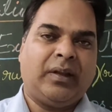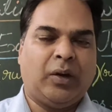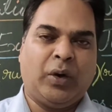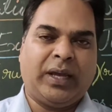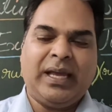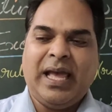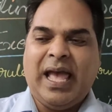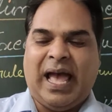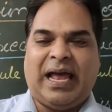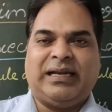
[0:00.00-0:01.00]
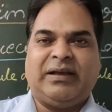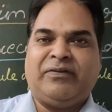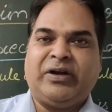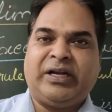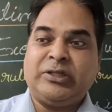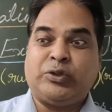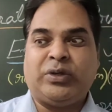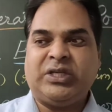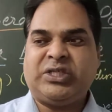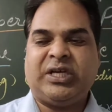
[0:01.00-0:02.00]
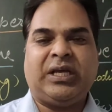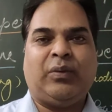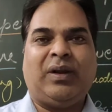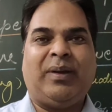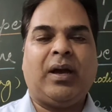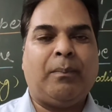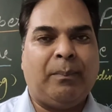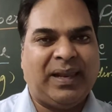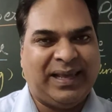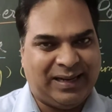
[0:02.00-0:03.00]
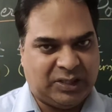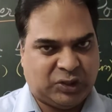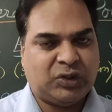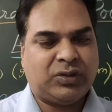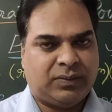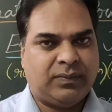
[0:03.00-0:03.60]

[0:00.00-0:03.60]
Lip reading: Okay, and definitely judiciary will become meaningless.